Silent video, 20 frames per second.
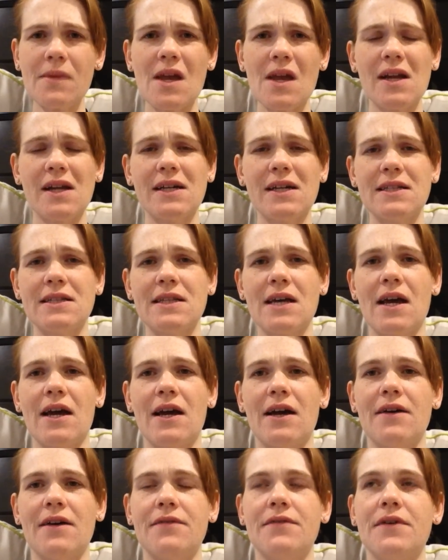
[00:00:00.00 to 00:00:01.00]
because I
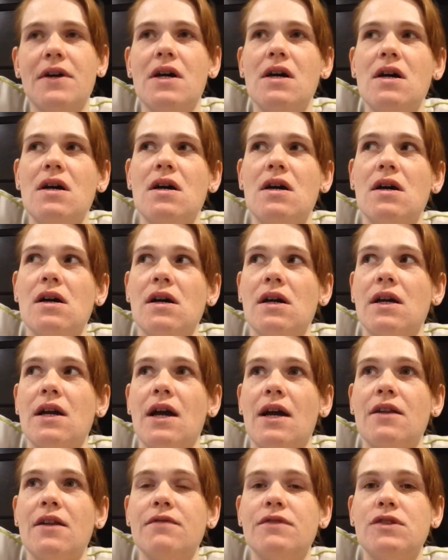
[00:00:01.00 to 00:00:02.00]
have
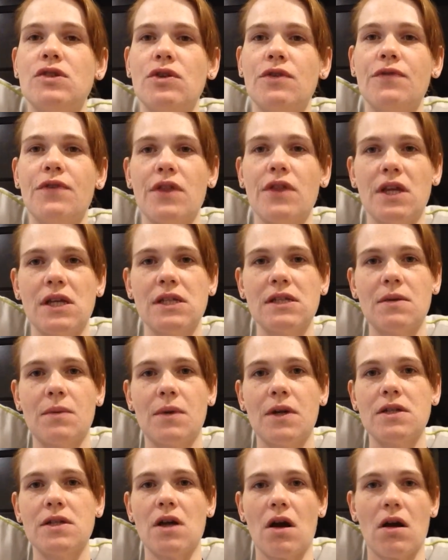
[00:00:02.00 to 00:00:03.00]
kind of two different things I
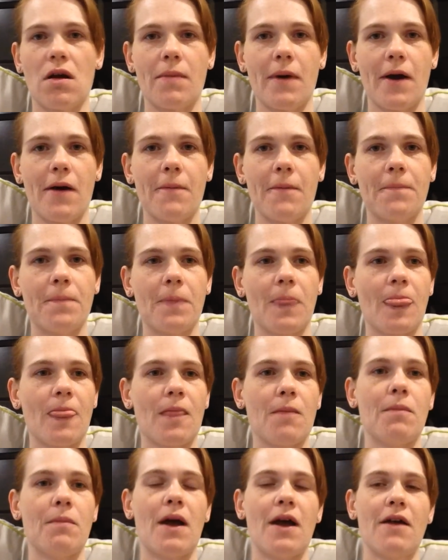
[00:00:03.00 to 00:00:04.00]
want to talk about.
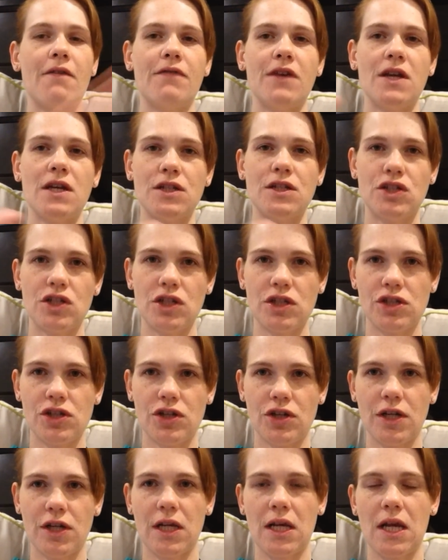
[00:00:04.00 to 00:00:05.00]
My VSG
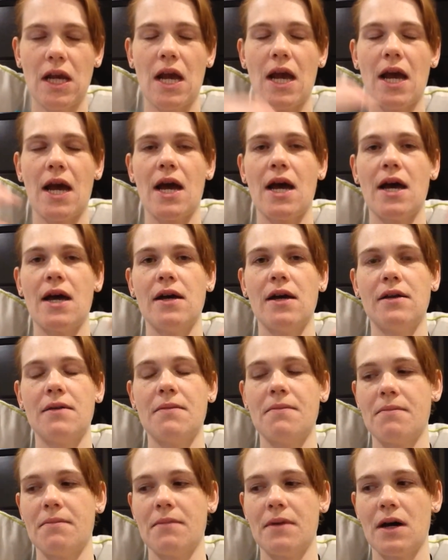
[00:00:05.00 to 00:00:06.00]
journey and
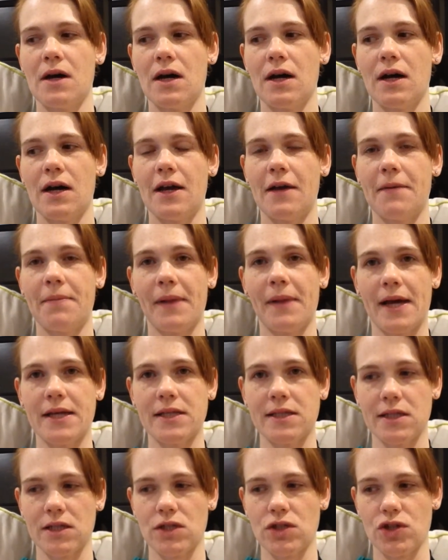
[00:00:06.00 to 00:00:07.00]
my
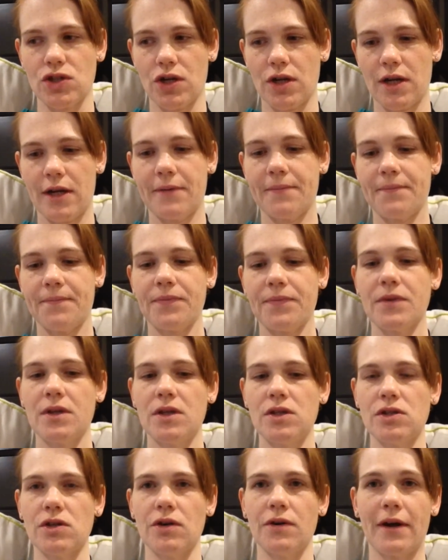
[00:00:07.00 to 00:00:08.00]
plastics journey.
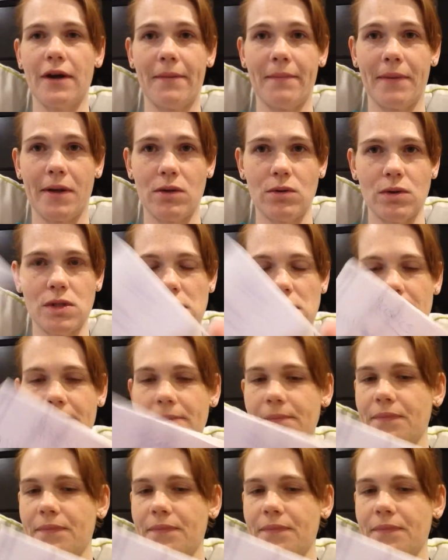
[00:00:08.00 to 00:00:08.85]
So I have my notes here.